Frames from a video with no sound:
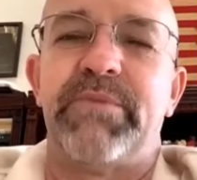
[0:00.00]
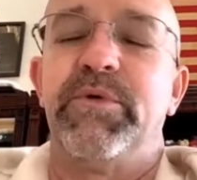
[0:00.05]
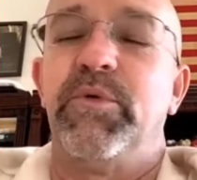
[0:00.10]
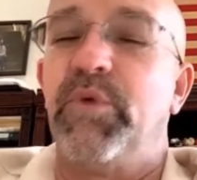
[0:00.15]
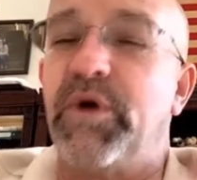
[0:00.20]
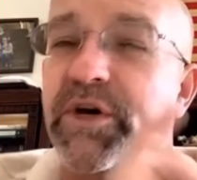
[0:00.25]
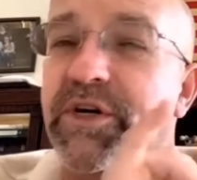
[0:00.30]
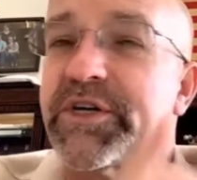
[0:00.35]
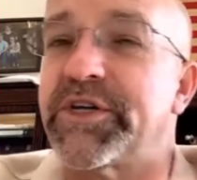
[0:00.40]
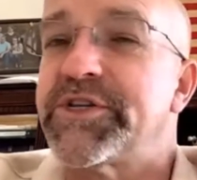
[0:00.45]
But
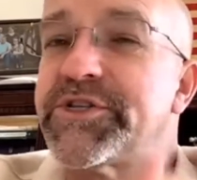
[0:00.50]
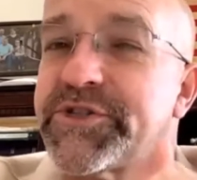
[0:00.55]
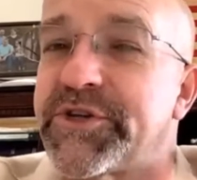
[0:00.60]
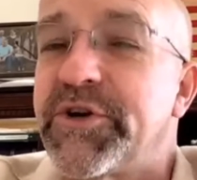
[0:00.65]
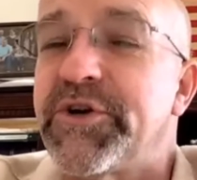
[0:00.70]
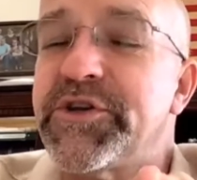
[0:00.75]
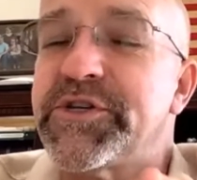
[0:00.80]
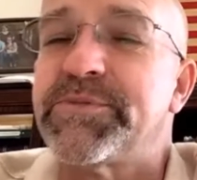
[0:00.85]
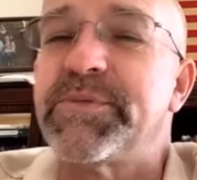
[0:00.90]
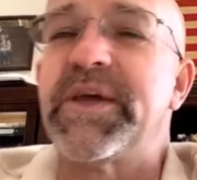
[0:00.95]
what
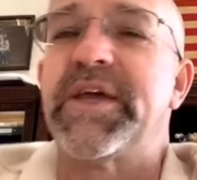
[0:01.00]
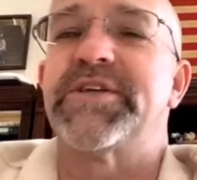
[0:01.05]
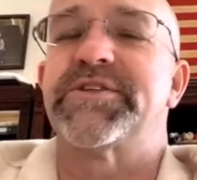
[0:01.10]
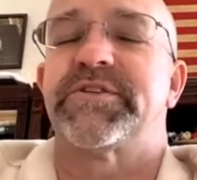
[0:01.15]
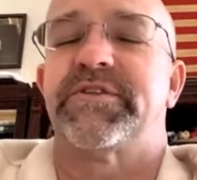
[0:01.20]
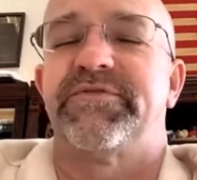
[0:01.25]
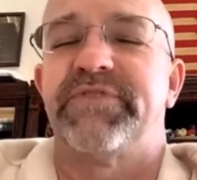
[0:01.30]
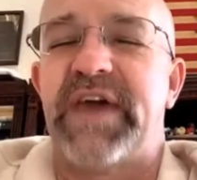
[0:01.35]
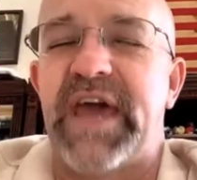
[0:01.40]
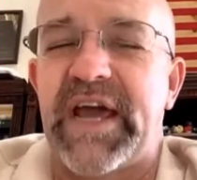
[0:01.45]
concerns me is
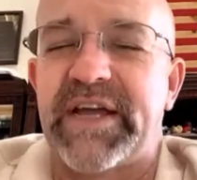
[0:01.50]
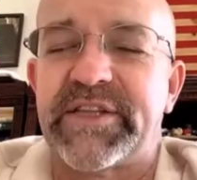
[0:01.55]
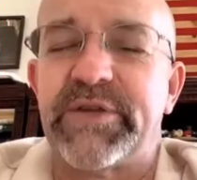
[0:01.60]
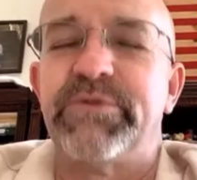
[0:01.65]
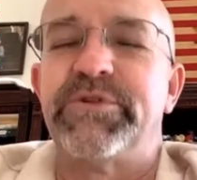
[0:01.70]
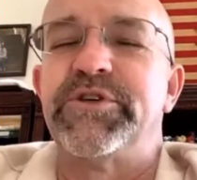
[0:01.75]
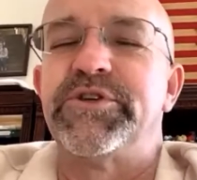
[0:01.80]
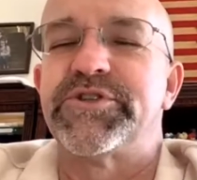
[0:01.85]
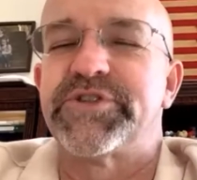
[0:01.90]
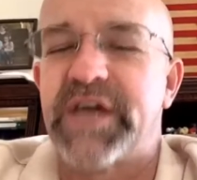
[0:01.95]
the fact that
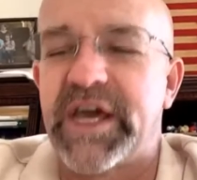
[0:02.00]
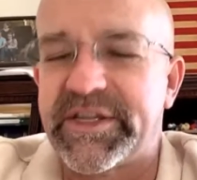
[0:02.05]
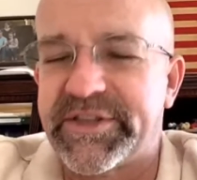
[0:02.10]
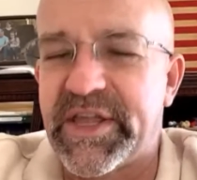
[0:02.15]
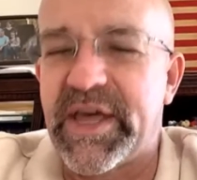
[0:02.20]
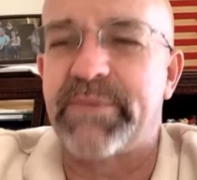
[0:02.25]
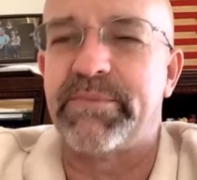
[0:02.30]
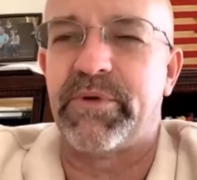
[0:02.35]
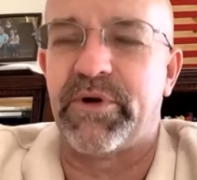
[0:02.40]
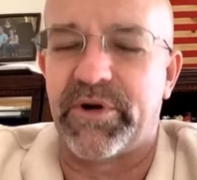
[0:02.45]
when you take
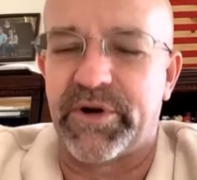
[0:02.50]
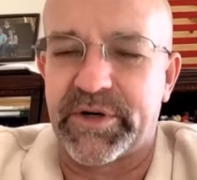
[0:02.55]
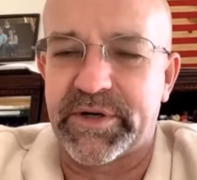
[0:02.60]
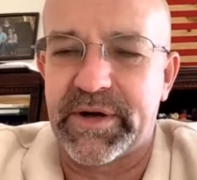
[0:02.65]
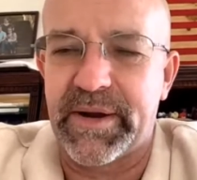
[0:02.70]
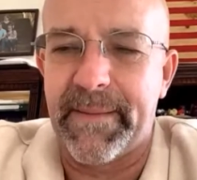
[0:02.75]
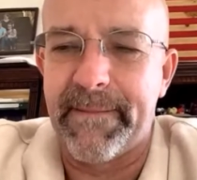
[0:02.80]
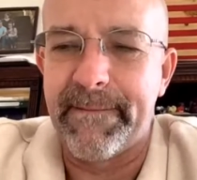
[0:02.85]
that mark,